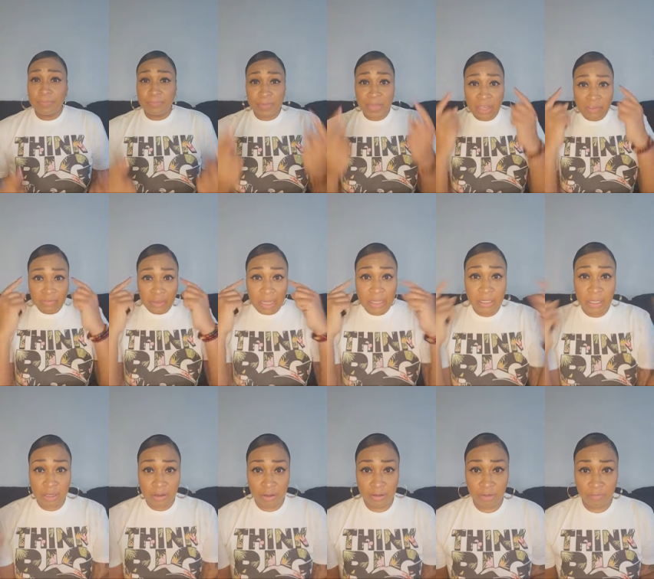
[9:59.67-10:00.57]
If I
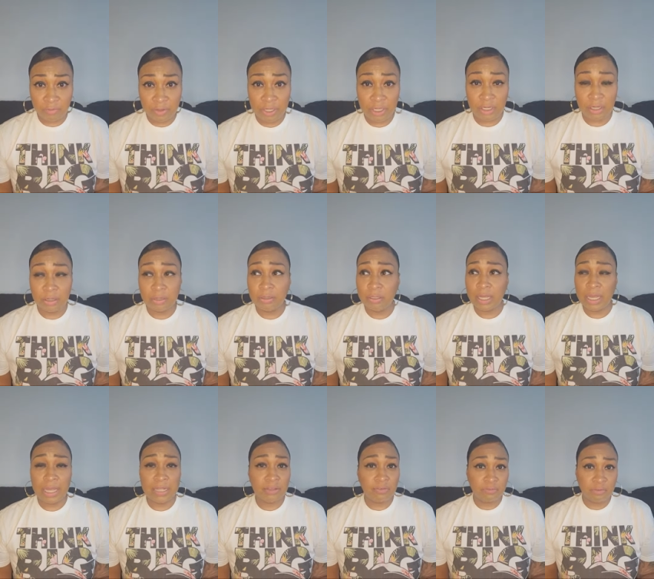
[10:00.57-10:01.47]
click on a video
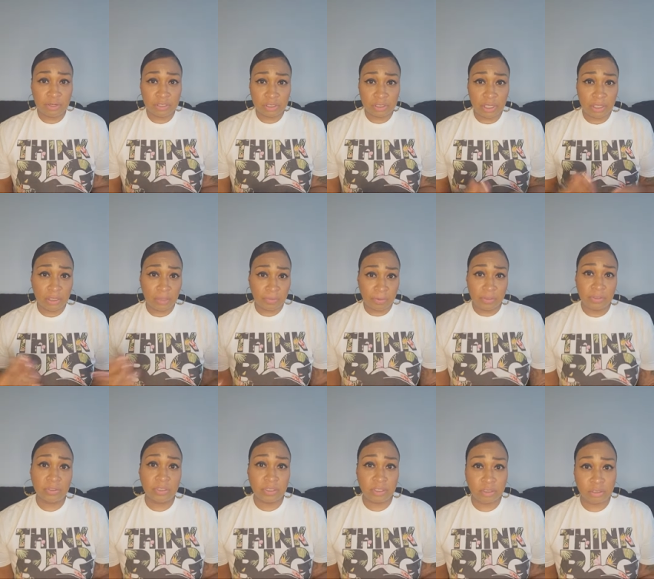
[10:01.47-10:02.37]
and the first thing the
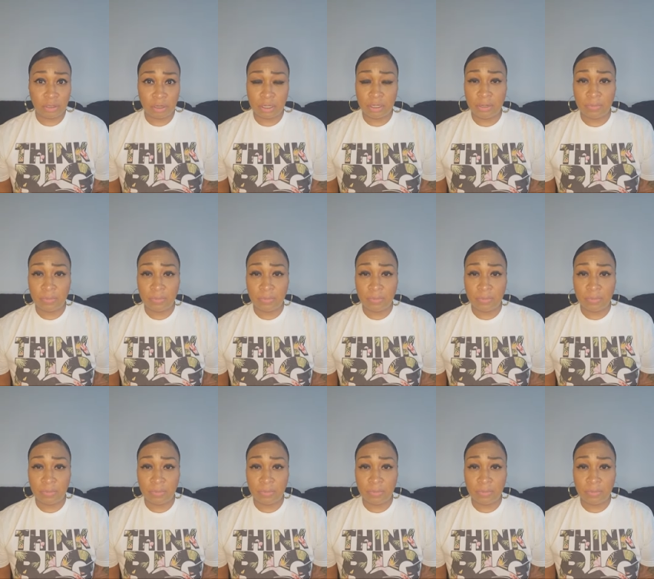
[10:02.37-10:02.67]
person is talking